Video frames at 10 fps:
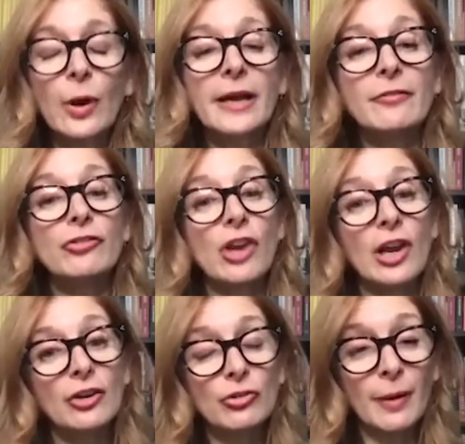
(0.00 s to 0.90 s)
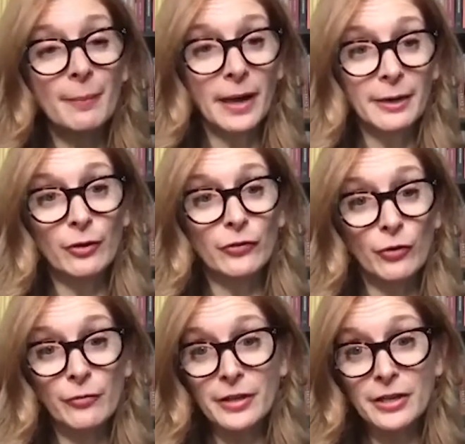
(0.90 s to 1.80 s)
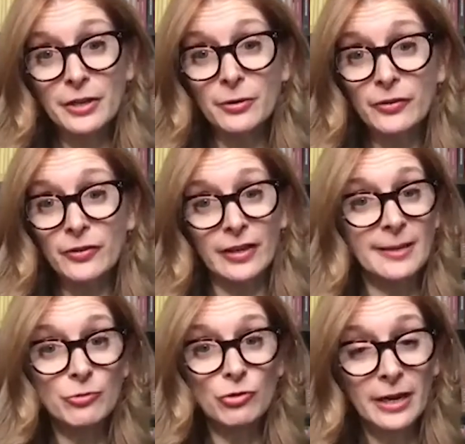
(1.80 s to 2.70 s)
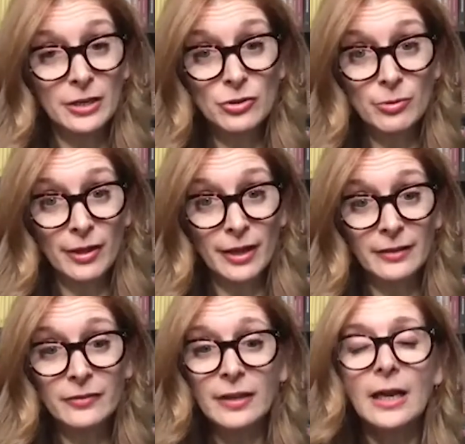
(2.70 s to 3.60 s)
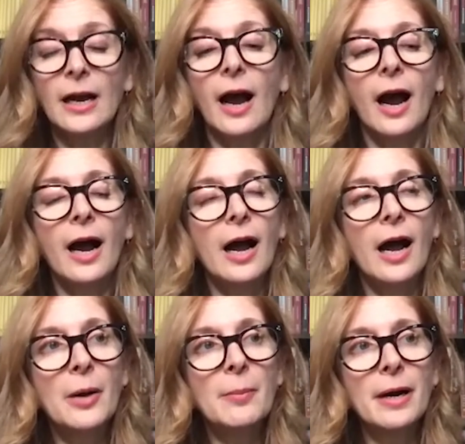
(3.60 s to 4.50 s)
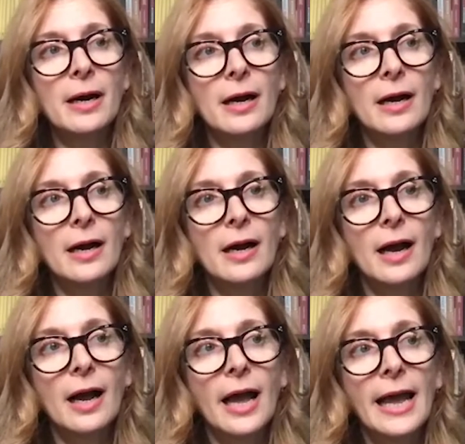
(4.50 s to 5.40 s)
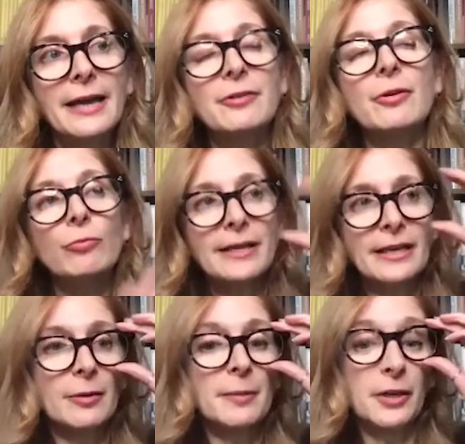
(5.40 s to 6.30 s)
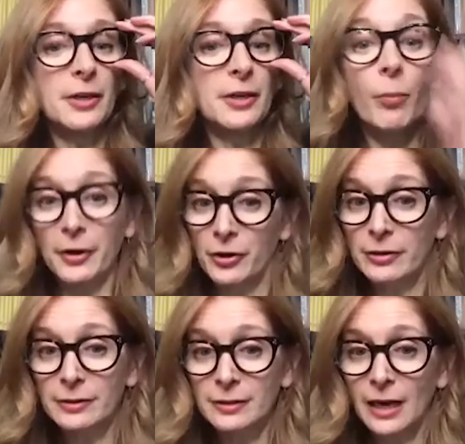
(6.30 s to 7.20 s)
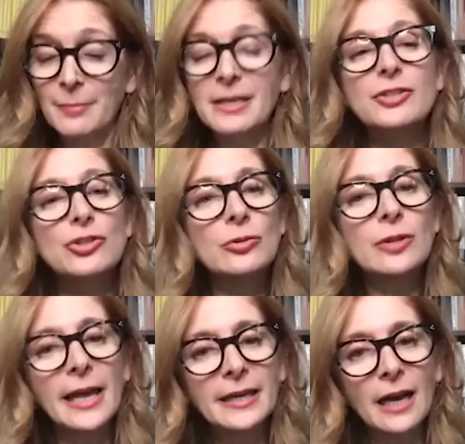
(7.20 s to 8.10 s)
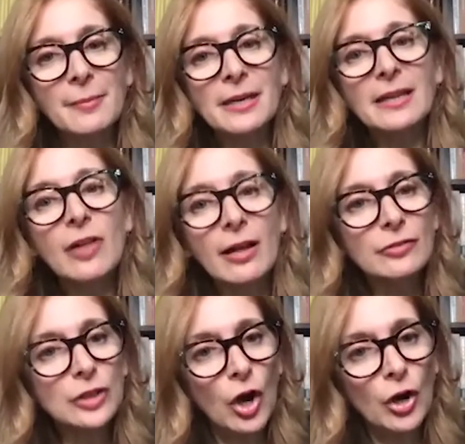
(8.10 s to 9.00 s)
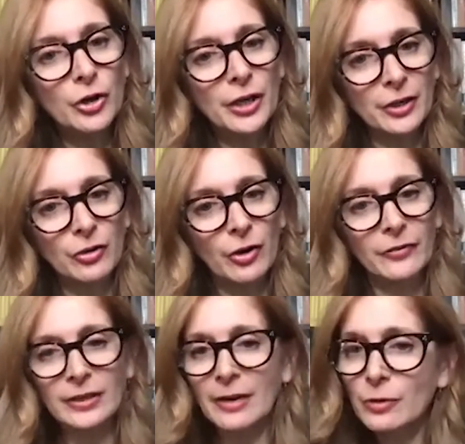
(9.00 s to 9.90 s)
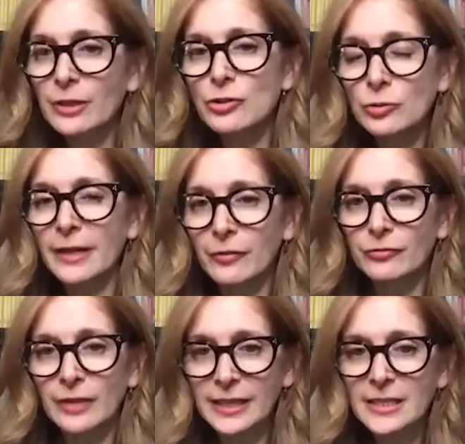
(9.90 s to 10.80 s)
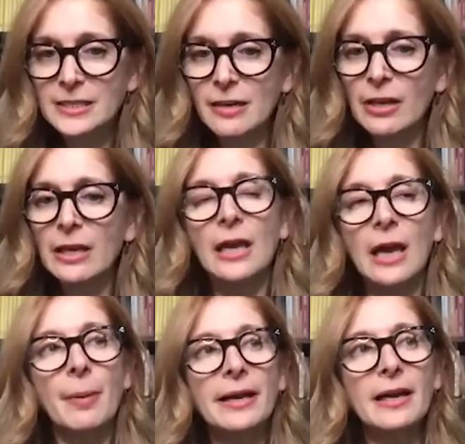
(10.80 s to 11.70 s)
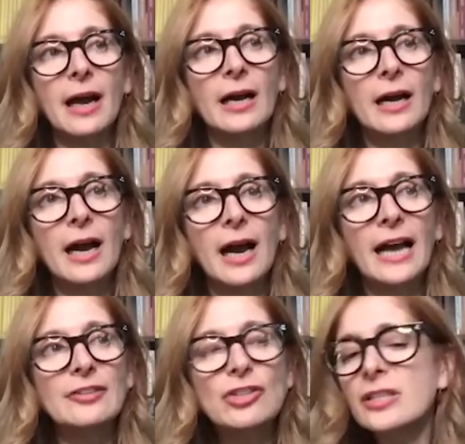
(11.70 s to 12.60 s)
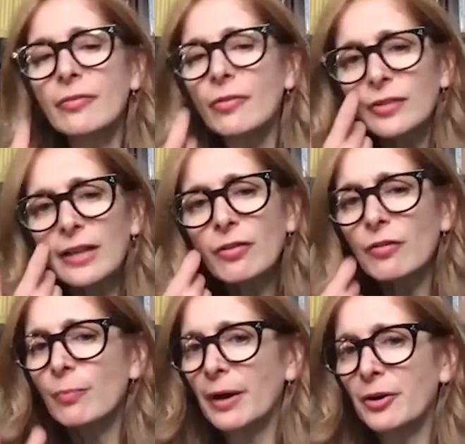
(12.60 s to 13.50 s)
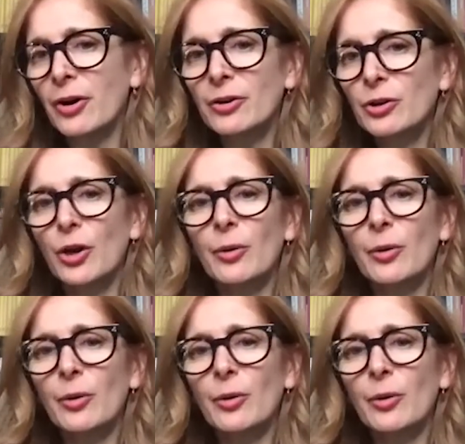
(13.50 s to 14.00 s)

I have changed my pie crust over the years because I keep trying new things. Mm-hmm. Um, and right now I'm in all butter. I mean, I do like, I mean, I love lard in a crust. Like I really do like the flakiness of it, but I just love the flavor of butter, you know?